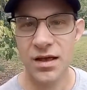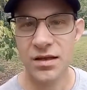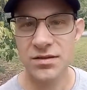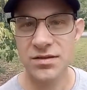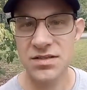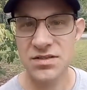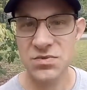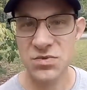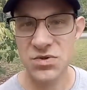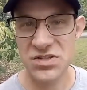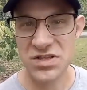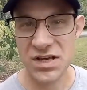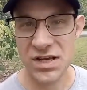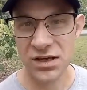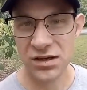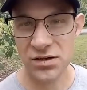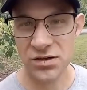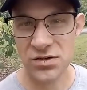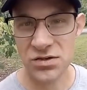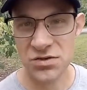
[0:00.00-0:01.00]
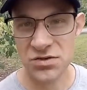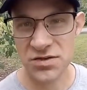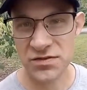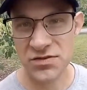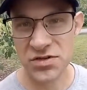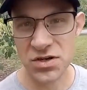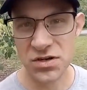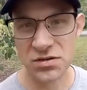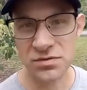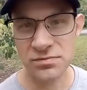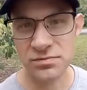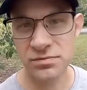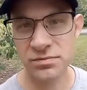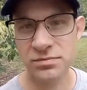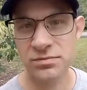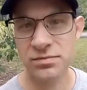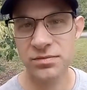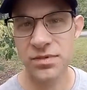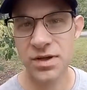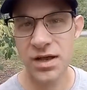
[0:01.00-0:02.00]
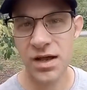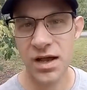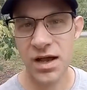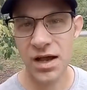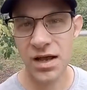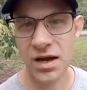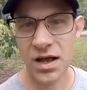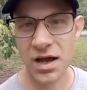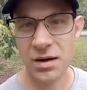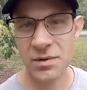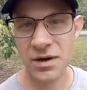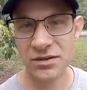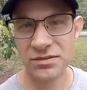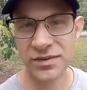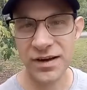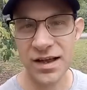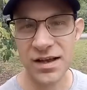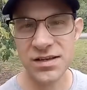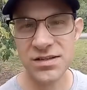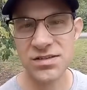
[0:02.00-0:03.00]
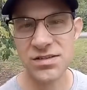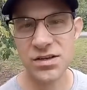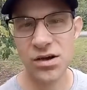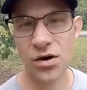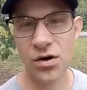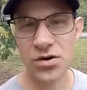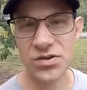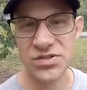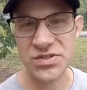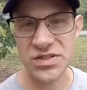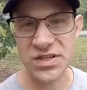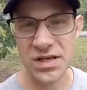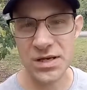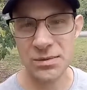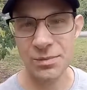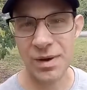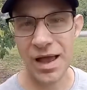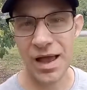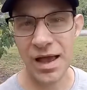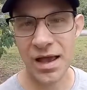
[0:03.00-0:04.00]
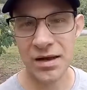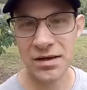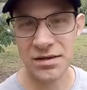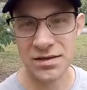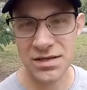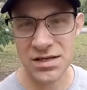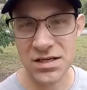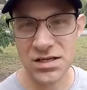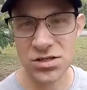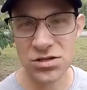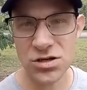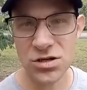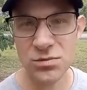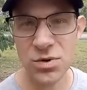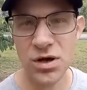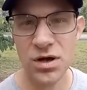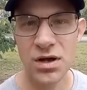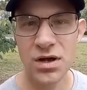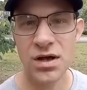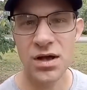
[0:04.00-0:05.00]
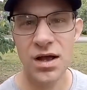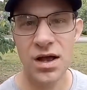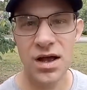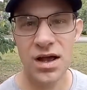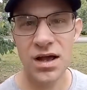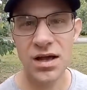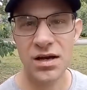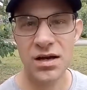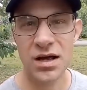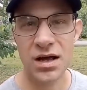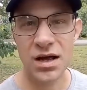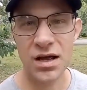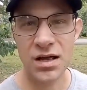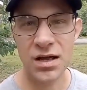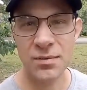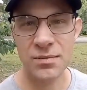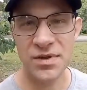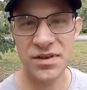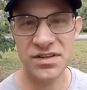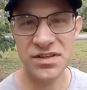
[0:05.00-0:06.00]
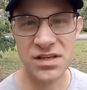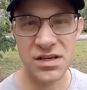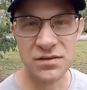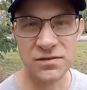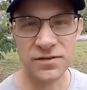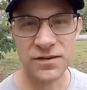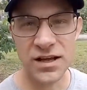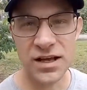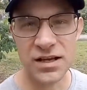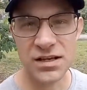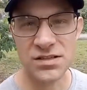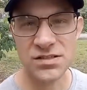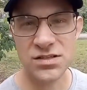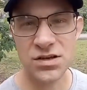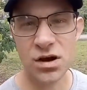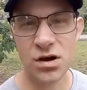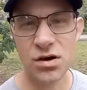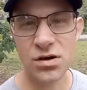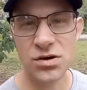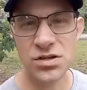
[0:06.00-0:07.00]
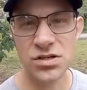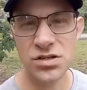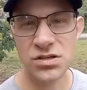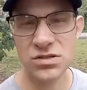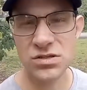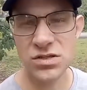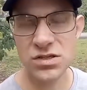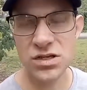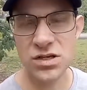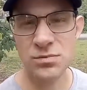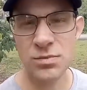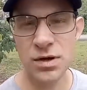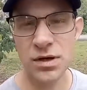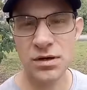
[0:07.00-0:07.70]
This was Erik Gustafsson, and I'm at Flax on Steam and DTube, and I am the Flax on YouTube.